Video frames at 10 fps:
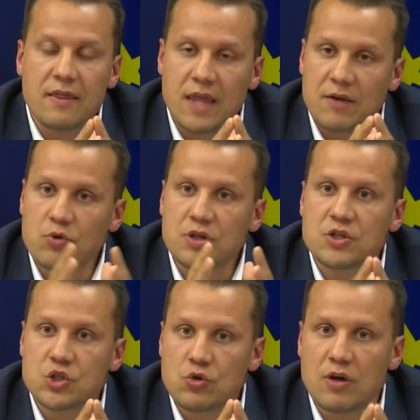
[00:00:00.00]
That would
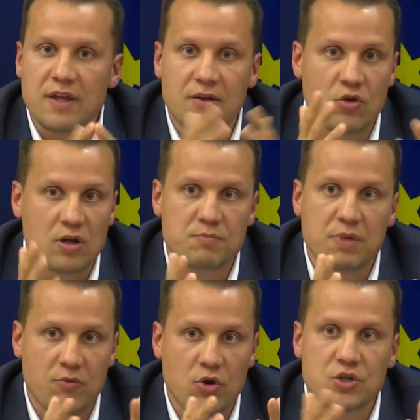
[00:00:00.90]
ensure that not
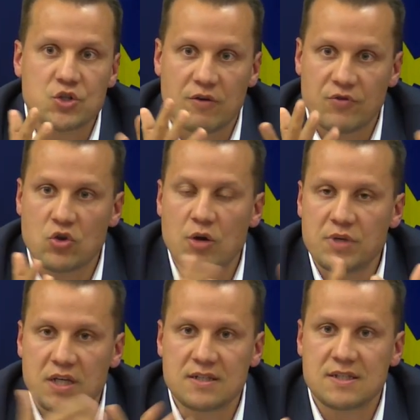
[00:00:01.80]
by virtue of your
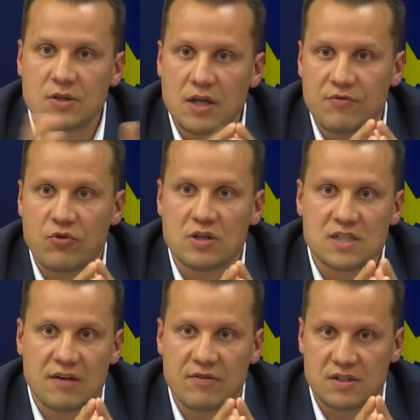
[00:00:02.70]
dominance you can
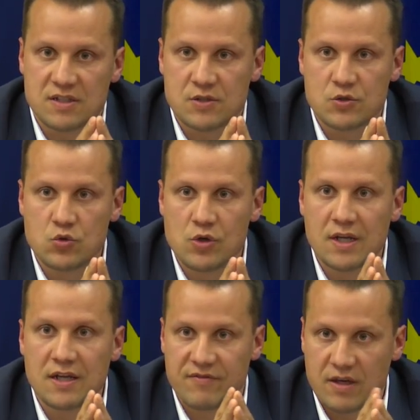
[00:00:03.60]
force others to
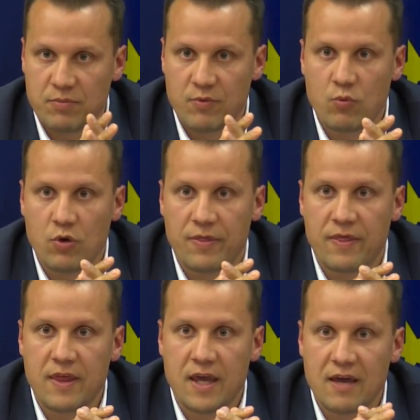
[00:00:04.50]
give up what
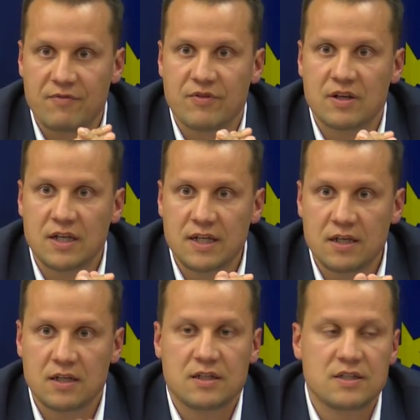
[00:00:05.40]
they have
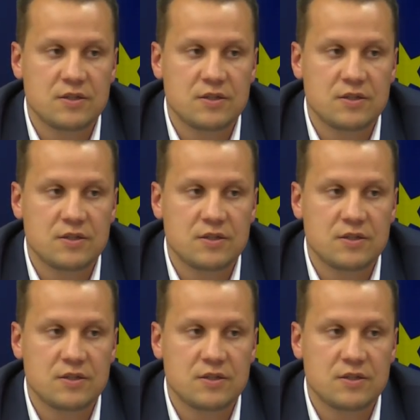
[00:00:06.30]
legally